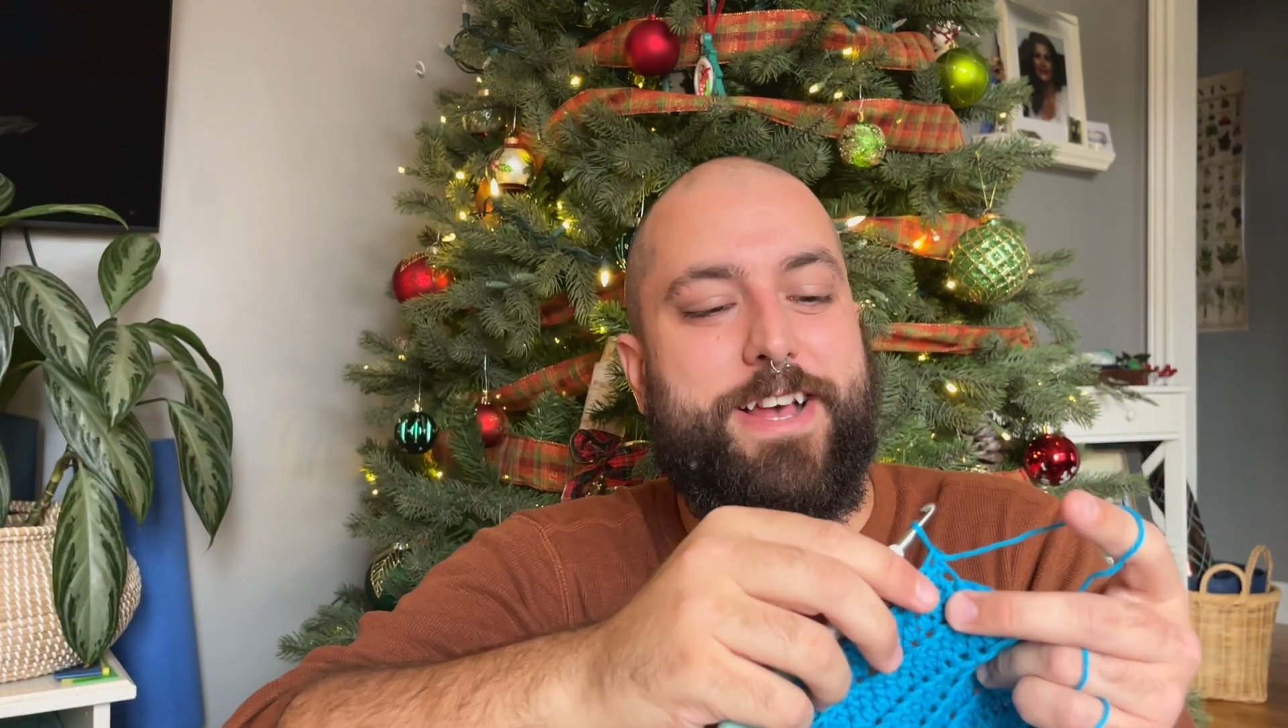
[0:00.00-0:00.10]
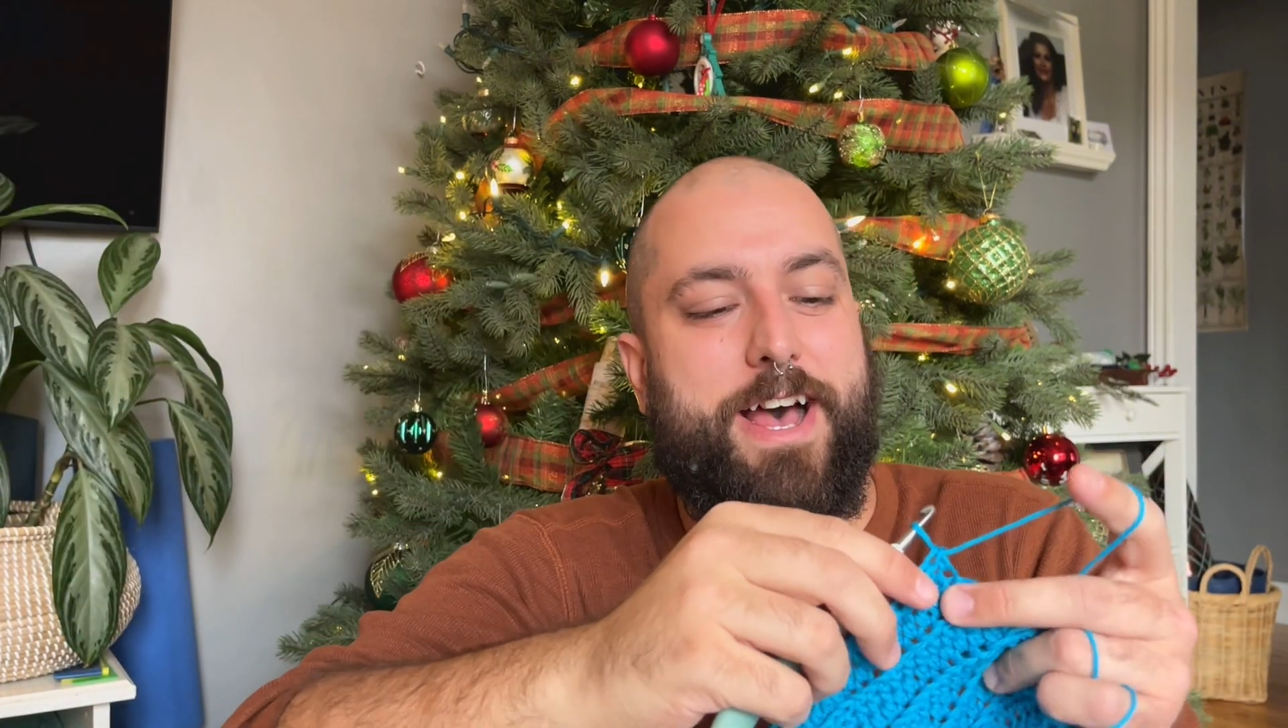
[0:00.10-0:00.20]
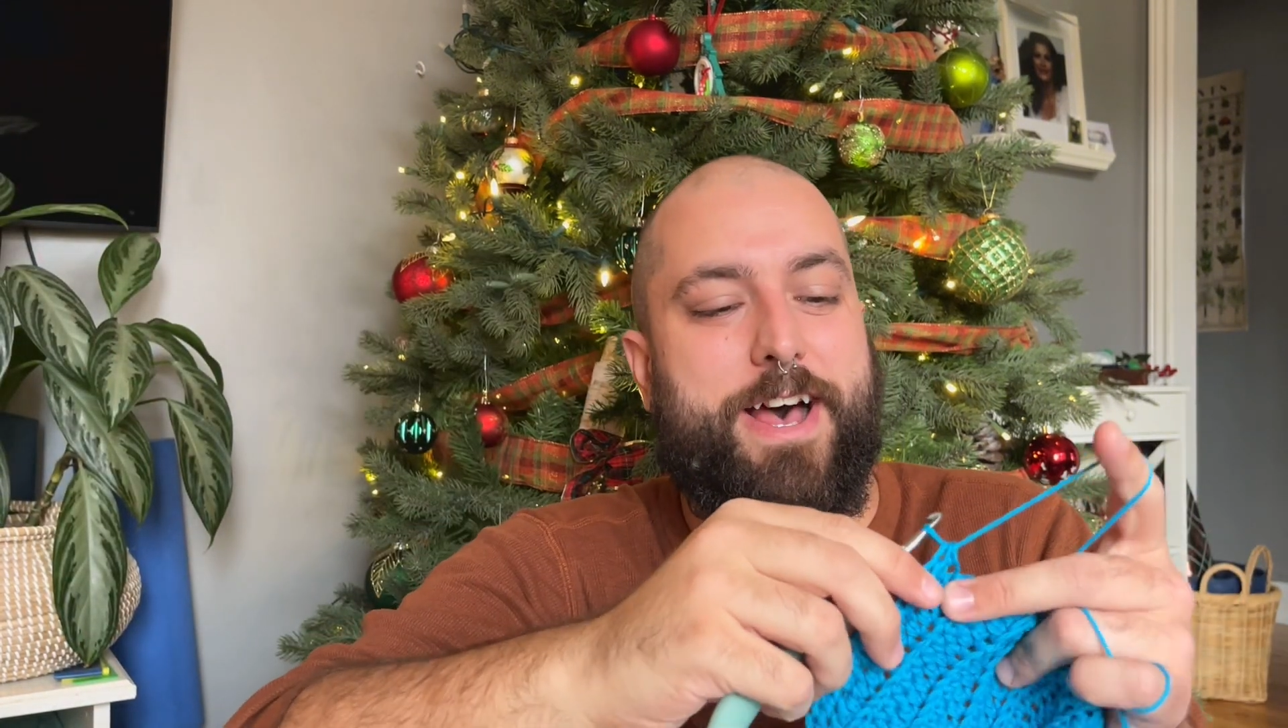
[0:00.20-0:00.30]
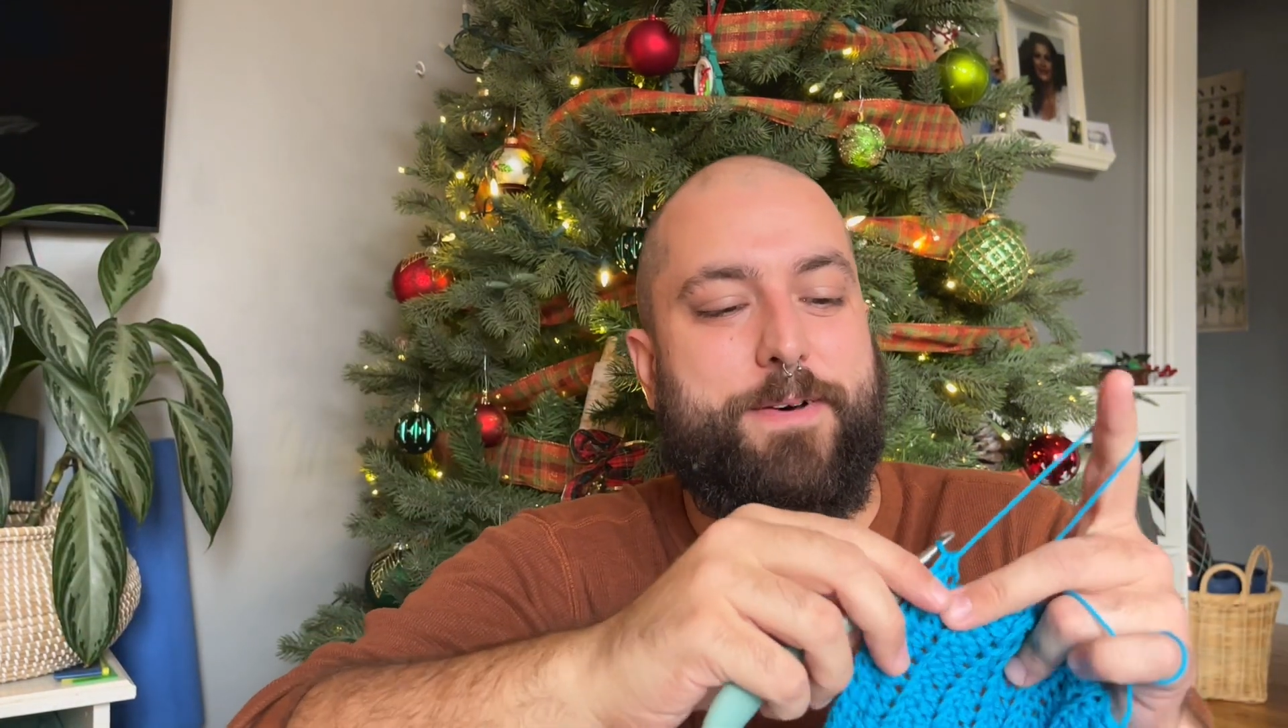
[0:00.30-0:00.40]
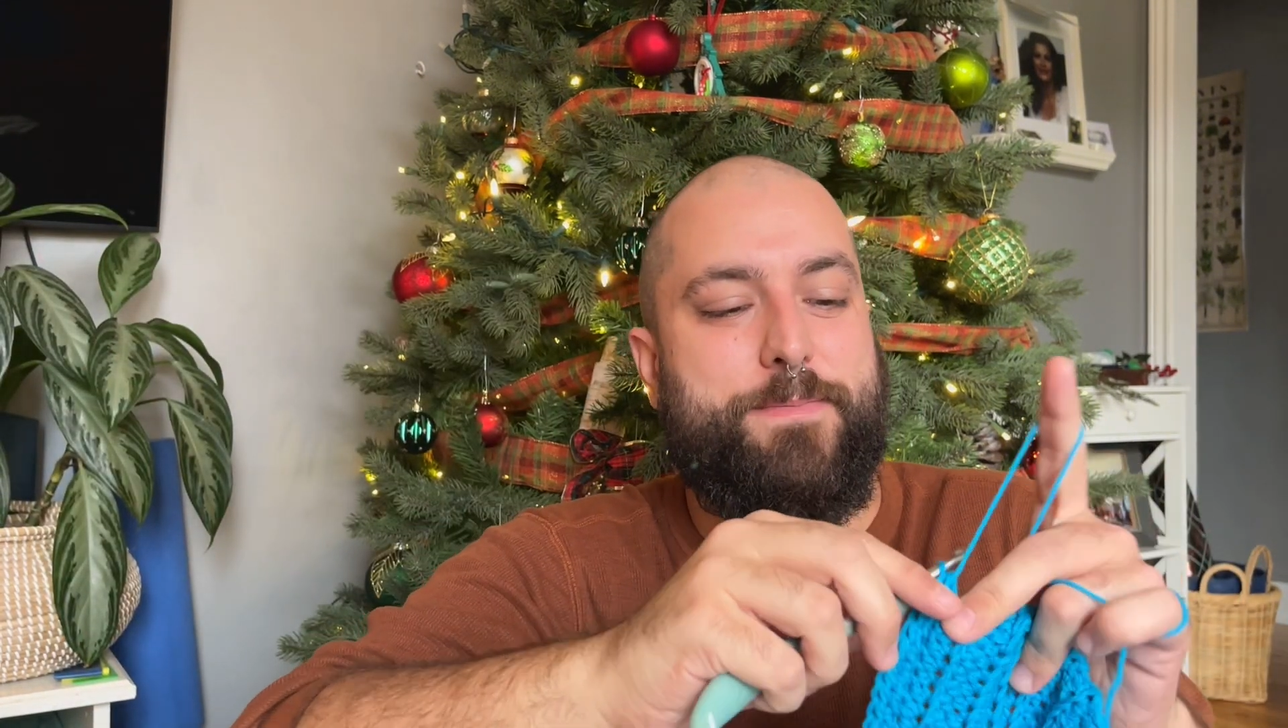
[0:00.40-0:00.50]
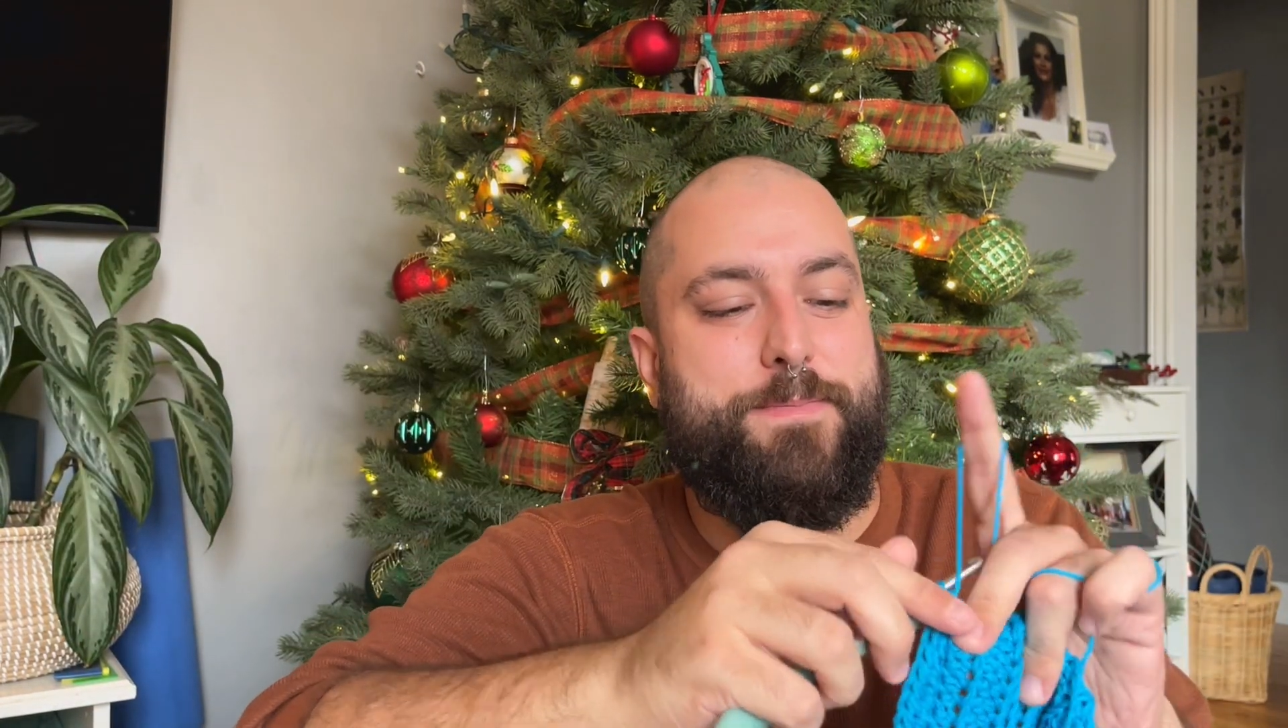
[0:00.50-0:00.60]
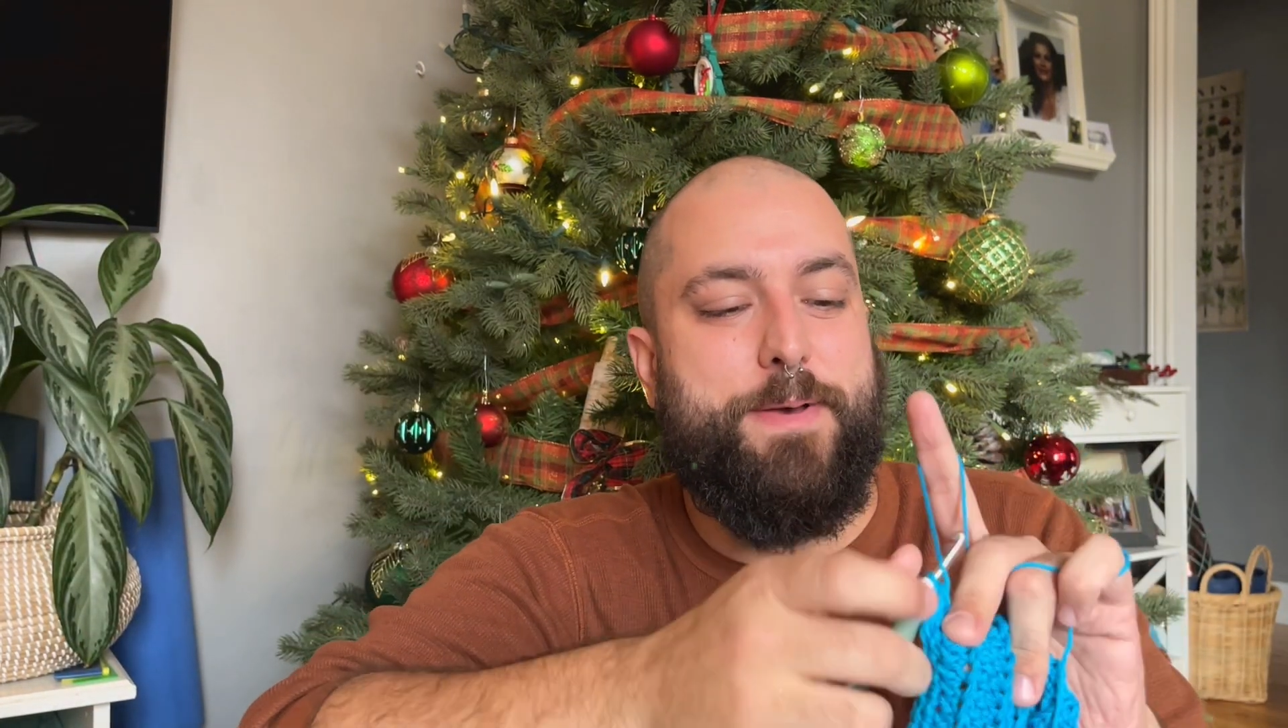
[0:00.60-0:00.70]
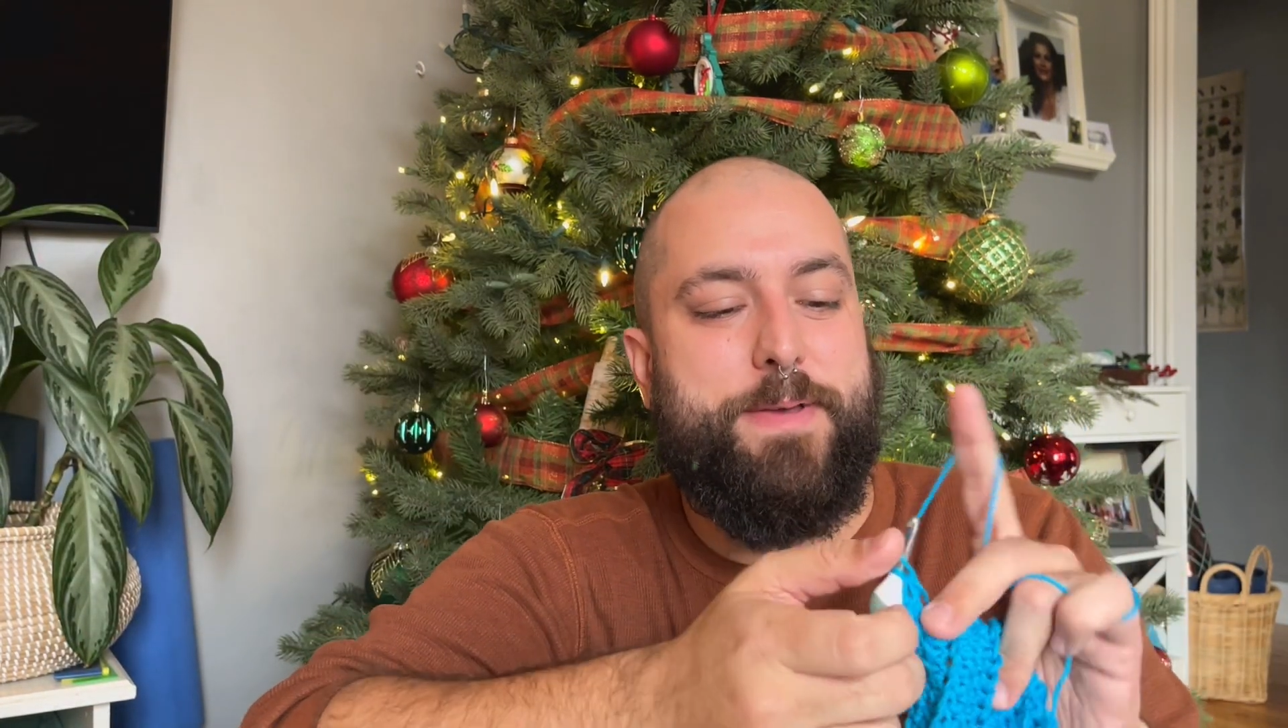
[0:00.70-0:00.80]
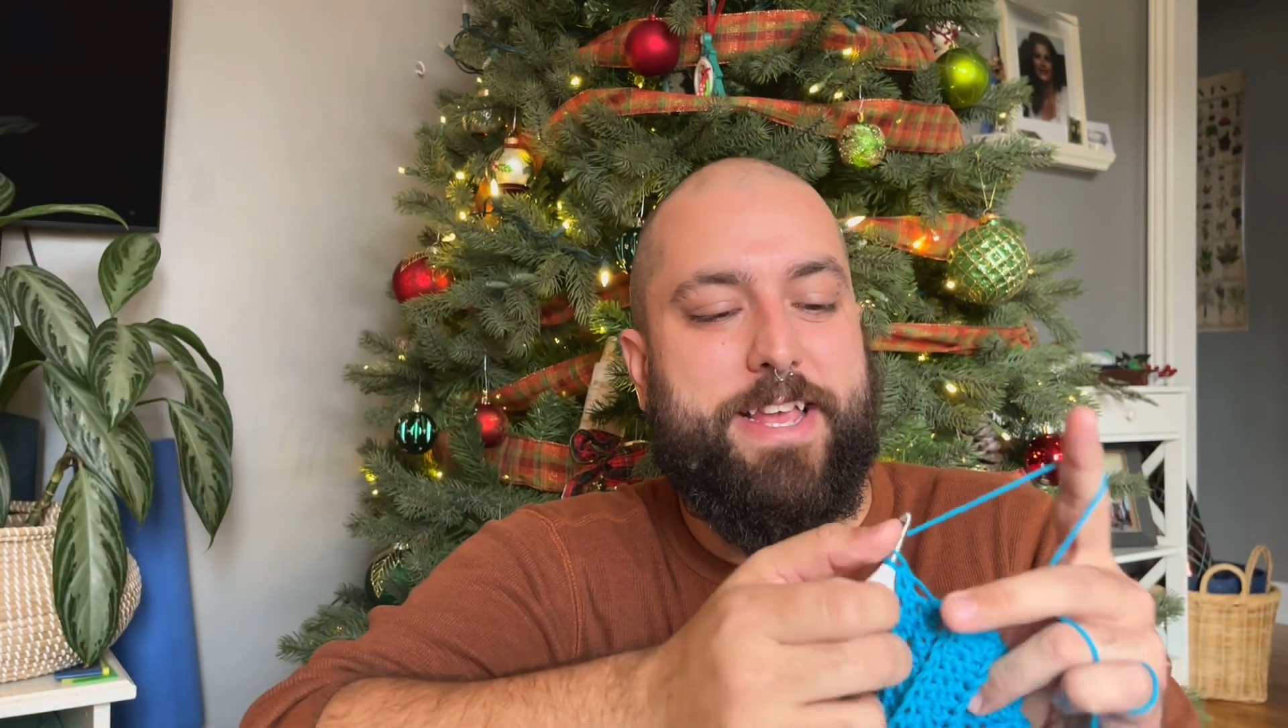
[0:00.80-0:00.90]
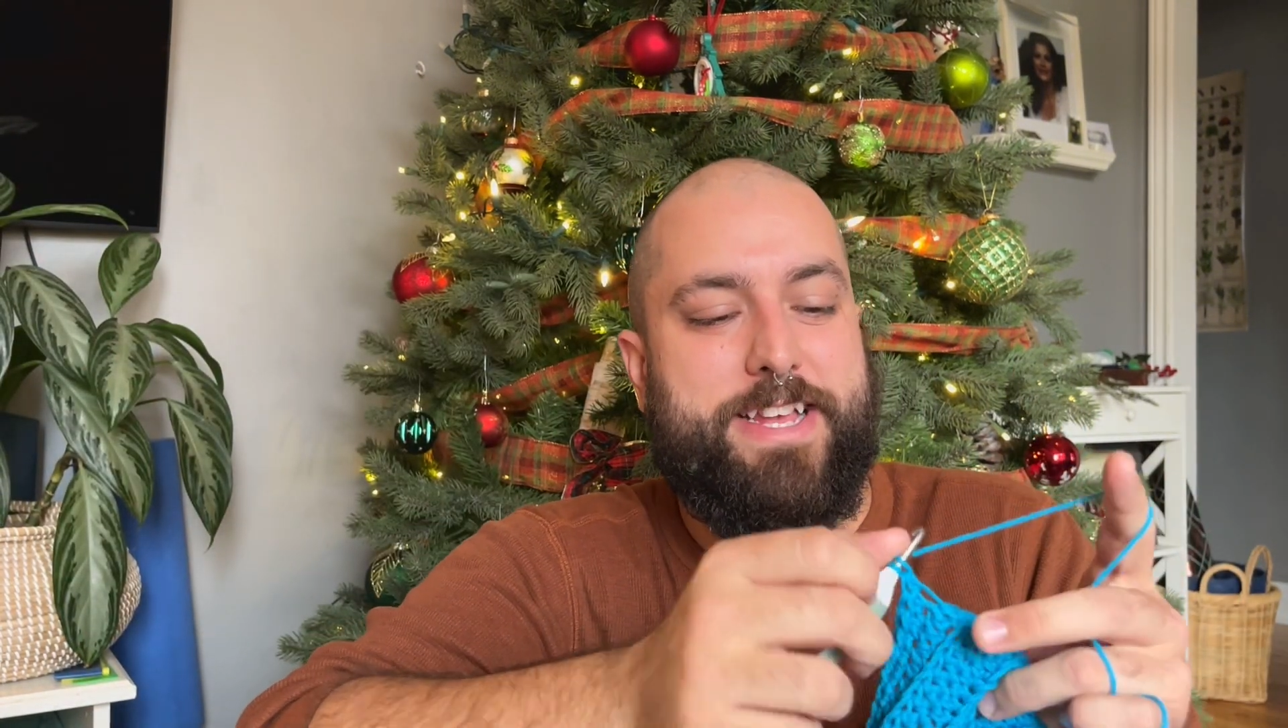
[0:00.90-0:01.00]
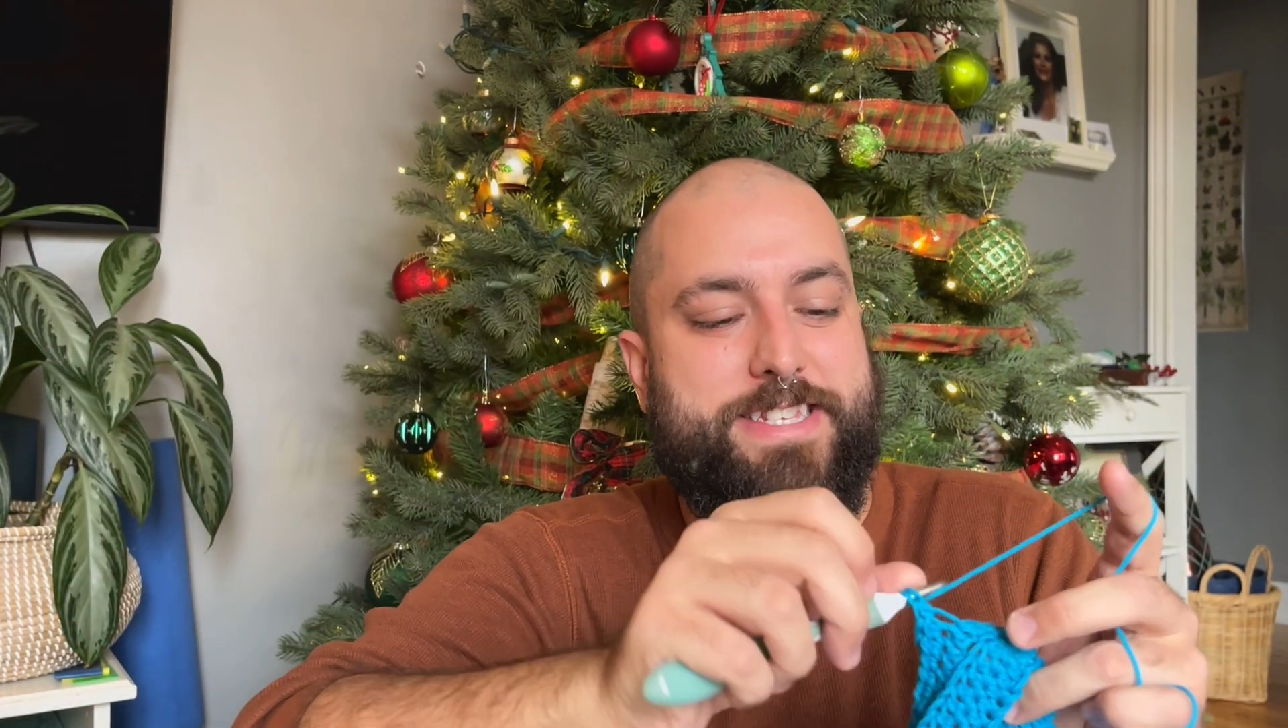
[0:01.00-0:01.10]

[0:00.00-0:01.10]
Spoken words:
by making